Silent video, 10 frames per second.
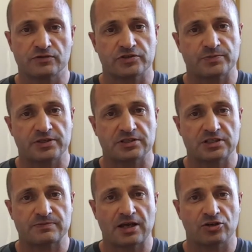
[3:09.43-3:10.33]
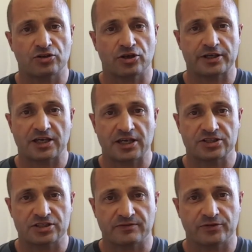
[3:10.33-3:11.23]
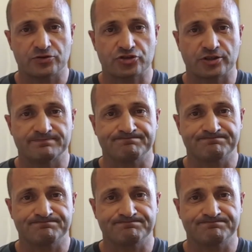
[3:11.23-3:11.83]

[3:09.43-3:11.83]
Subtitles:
of the species may look like into the future.